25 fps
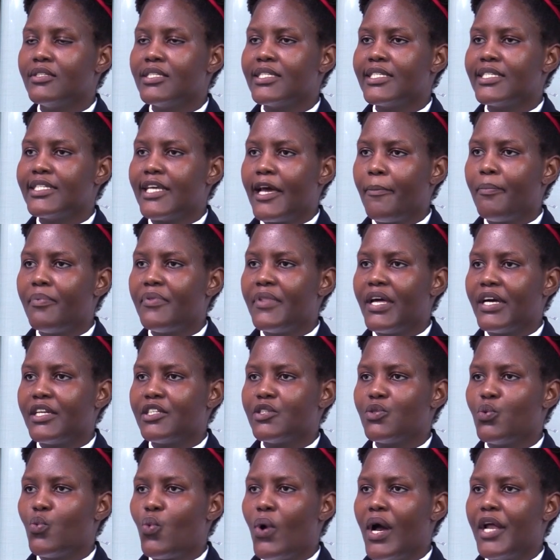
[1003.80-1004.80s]
step
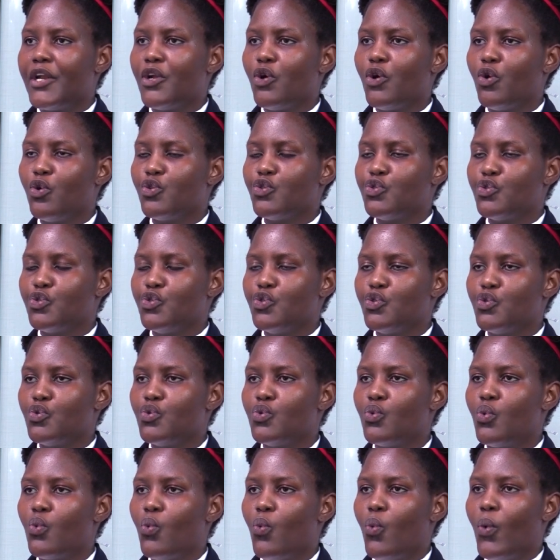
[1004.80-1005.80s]
that one ought to
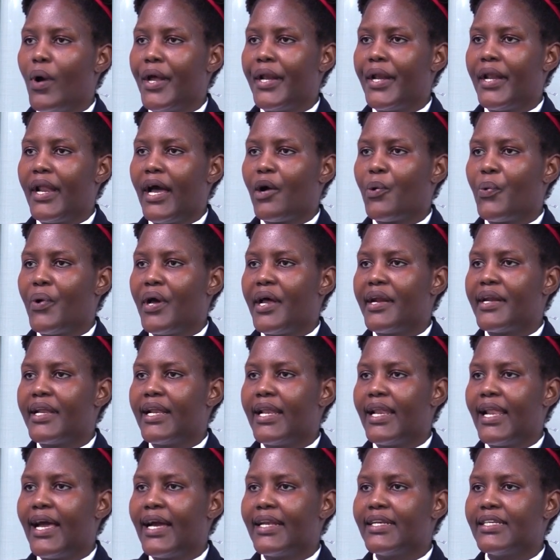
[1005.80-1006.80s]
do when
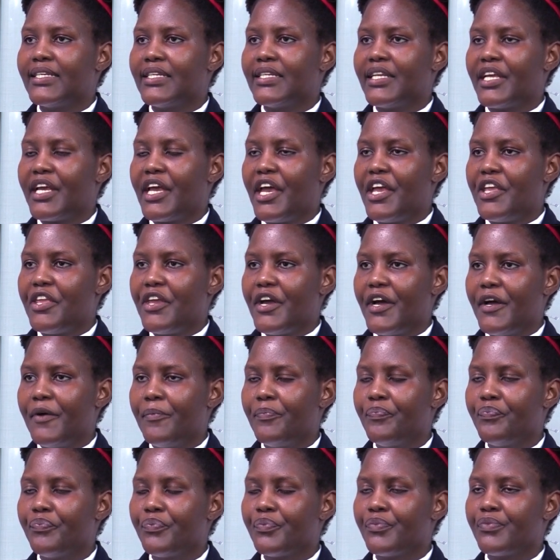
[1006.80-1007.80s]
acquiring land in Kenya,
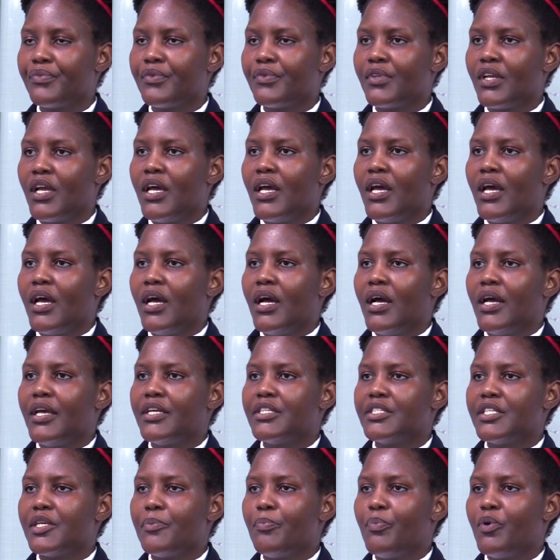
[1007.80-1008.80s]

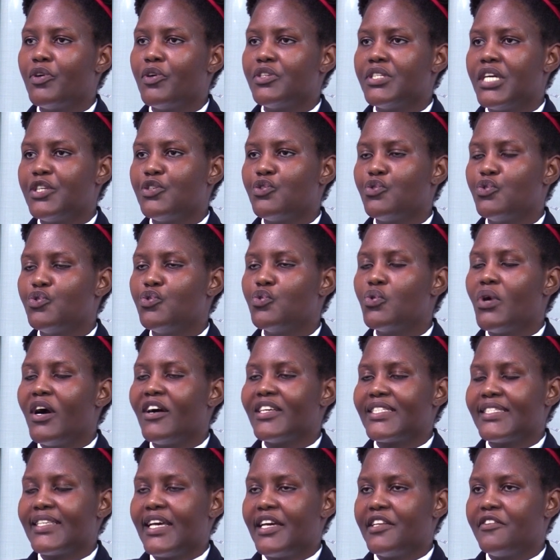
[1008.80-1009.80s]
it's important to do
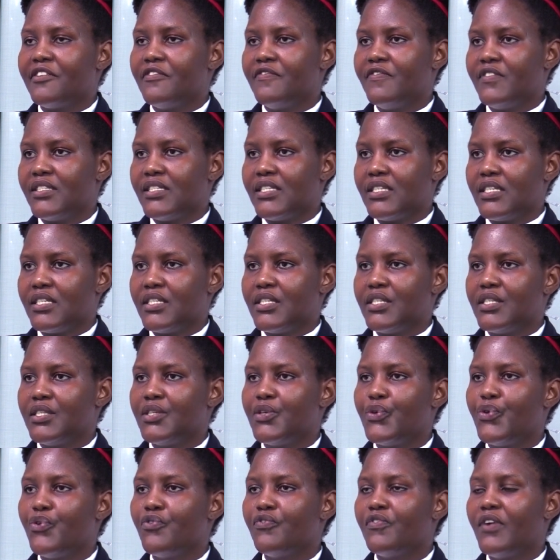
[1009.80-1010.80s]
a site visit.
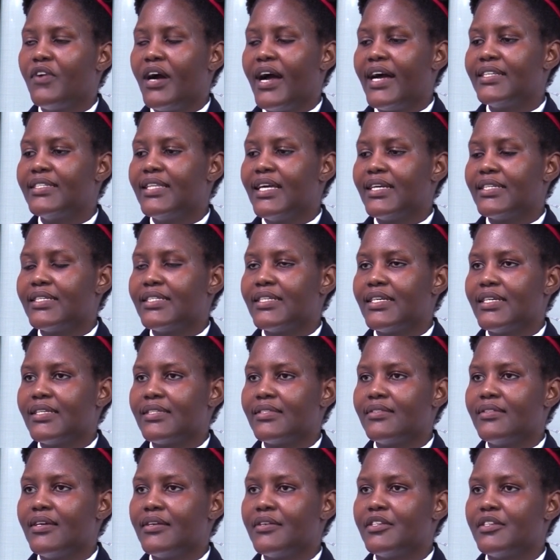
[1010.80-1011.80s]
You've heard that,
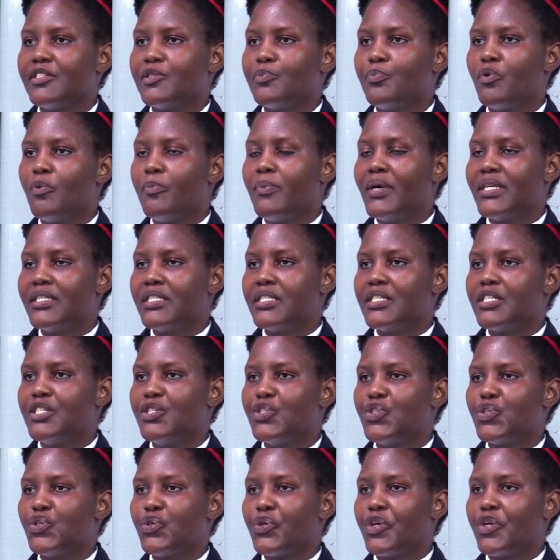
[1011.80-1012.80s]
yes, there is property in
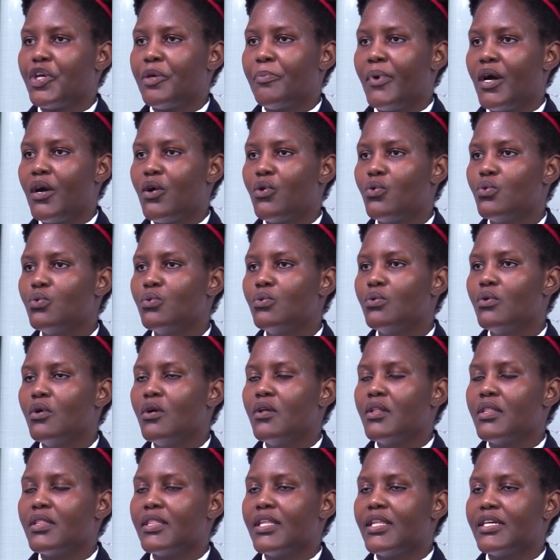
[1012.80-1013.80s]
Syokimau
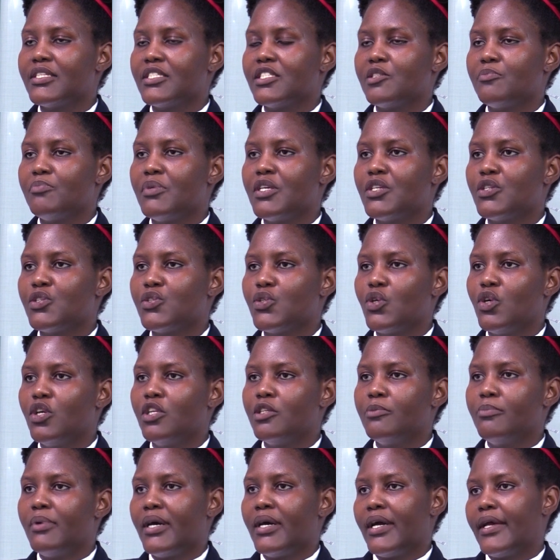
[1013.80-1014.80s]
that is being
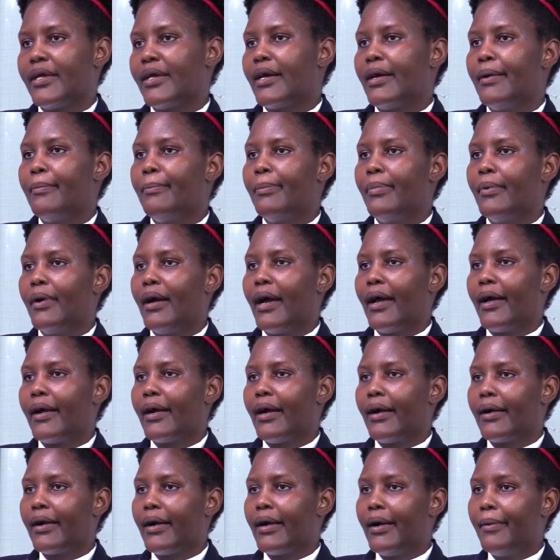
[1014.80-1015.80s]
sold by
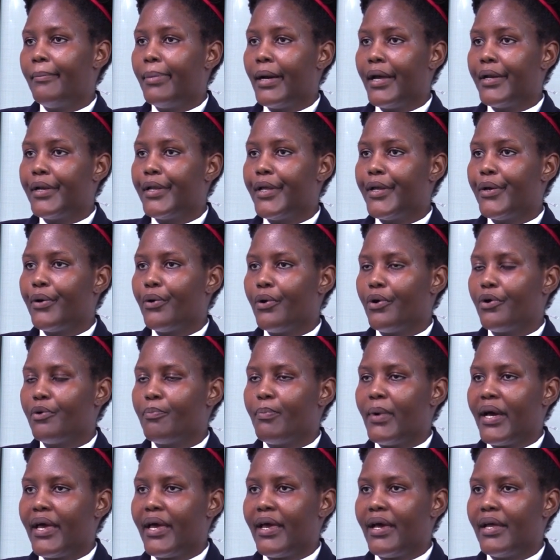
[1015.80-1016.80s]
a company or
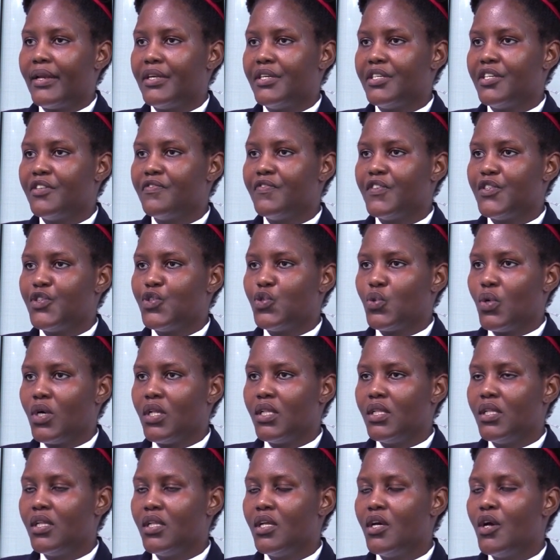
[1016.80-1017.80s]
by an
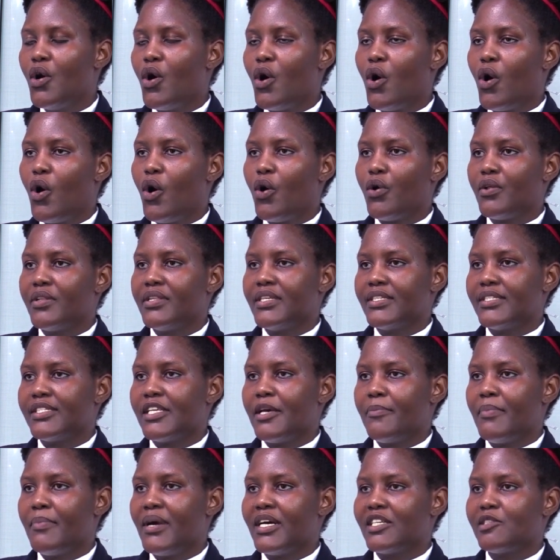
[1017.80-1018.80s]
individual, or the
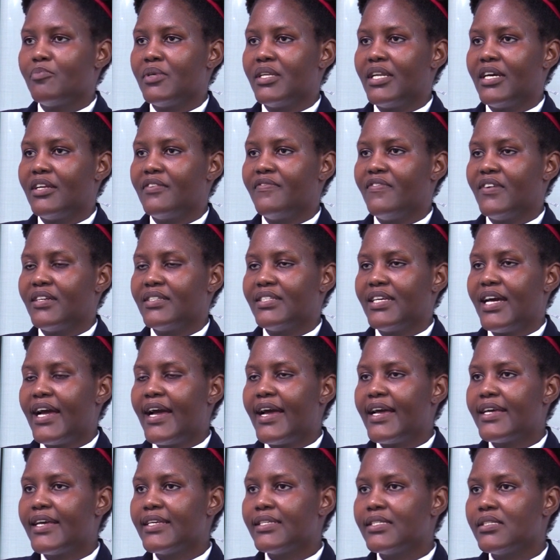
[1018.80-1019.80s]
same has been
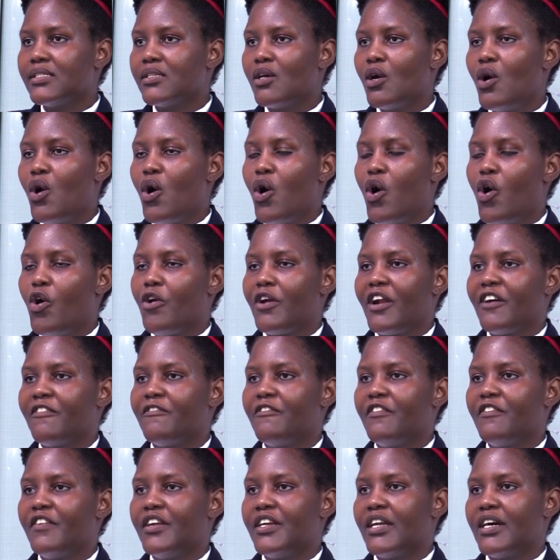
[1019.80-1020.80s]
advertised, or a
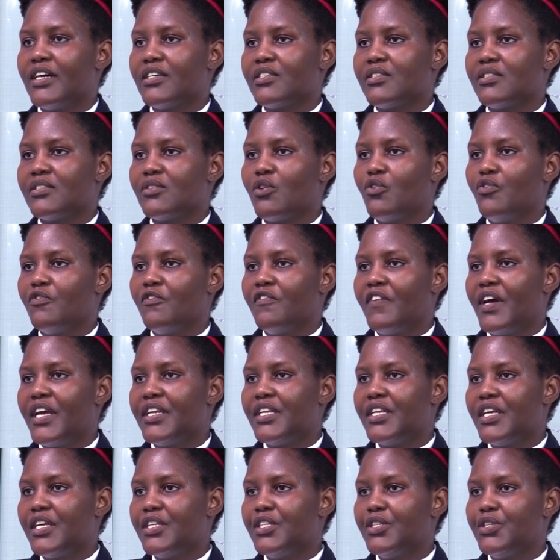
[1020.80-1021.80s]
friend has
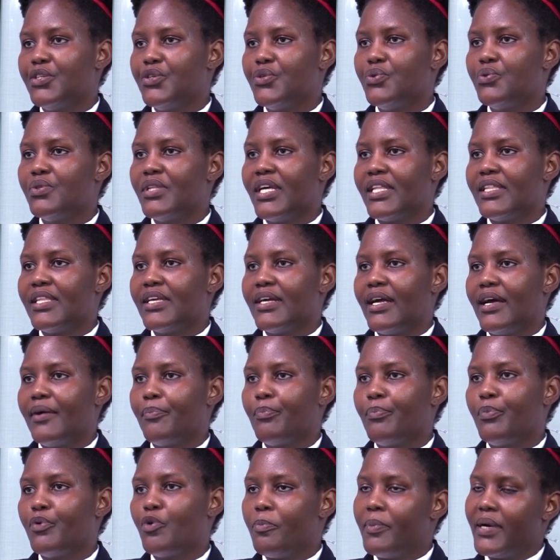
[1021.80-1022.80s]
confided in you that there are
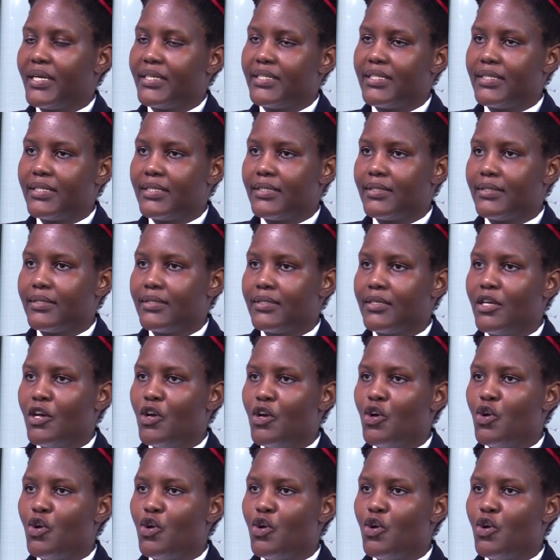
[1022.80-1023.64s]
properties.